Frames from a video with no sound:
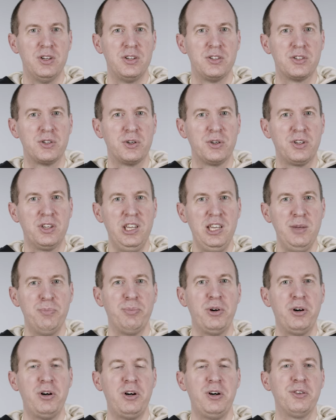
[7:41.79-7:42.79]
So
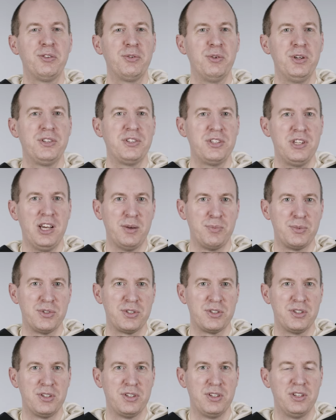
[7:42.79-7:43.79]
keep all three
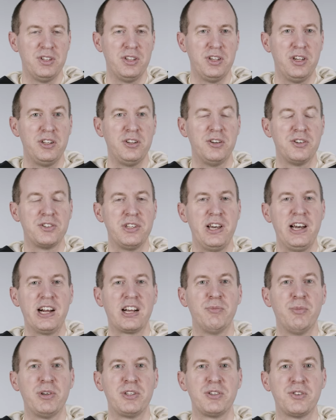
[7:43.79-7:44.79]
steps in your
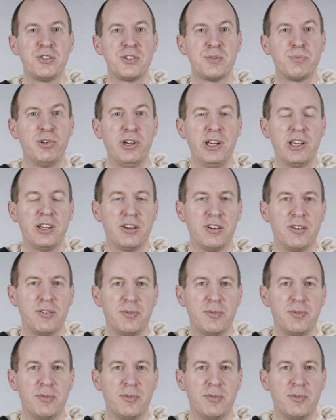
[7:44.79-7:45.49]
sacramental spring.